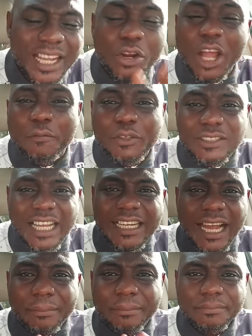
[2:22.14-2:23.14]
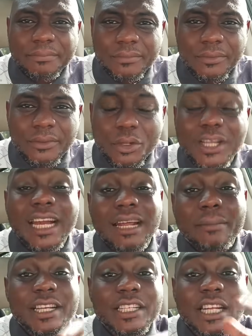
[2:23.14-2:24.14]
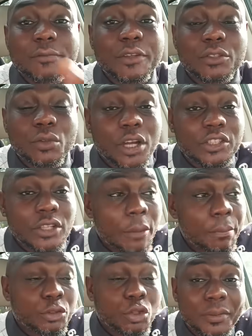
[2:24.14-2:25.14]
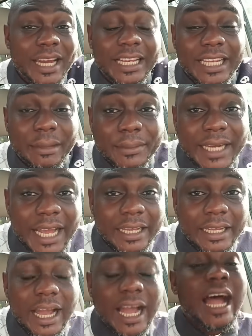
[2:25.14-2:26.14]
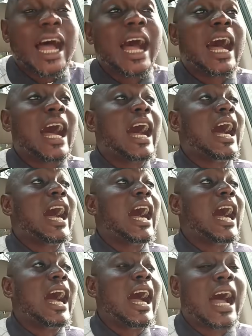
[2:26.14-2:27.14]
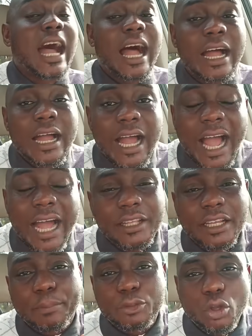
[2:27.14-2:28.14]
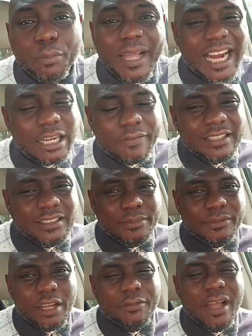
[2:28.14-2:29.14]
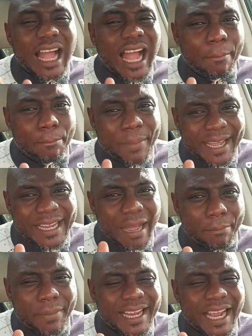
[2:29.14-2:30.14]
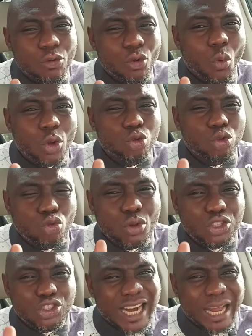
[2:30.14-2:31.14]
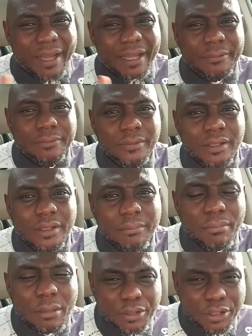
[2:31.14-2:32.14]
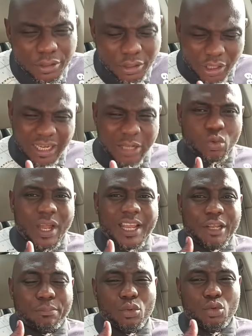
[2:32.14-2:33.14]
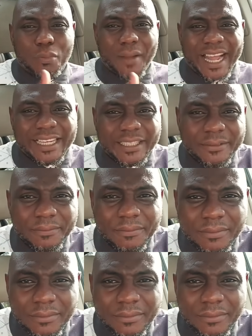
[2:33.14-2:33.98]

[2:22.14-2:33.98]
They don't even send them. You can imagine if it was P2B that came there. I think P2B advised himself, I beg, I don't want too much drama. Maybe that's why he pulled back.